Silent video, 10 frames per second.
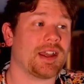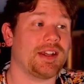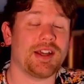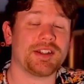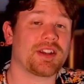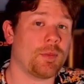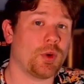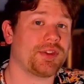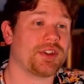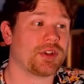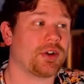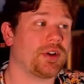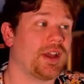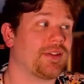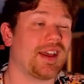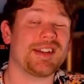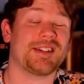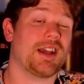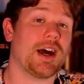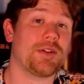It does come with the starter deck. That is
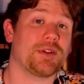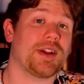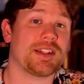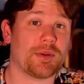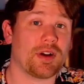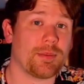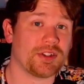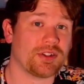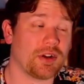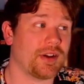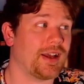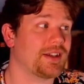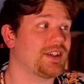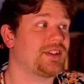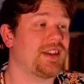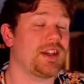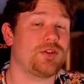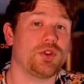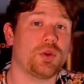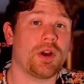the other nice part about starter decks, is they
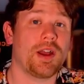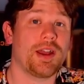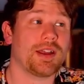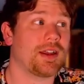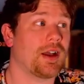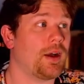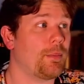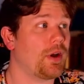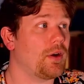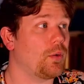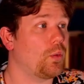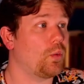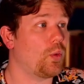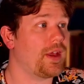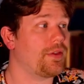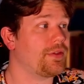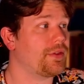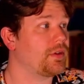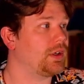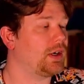do come
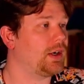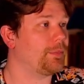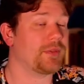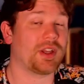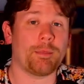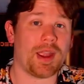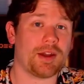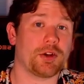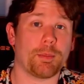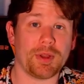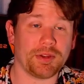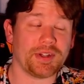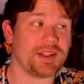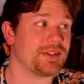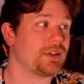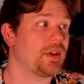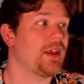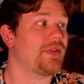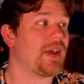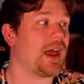with commander abilities
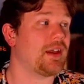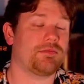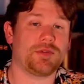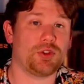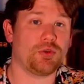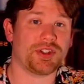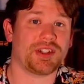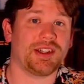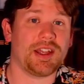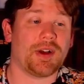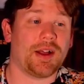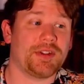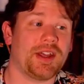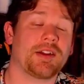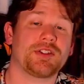that you just leave on the deck.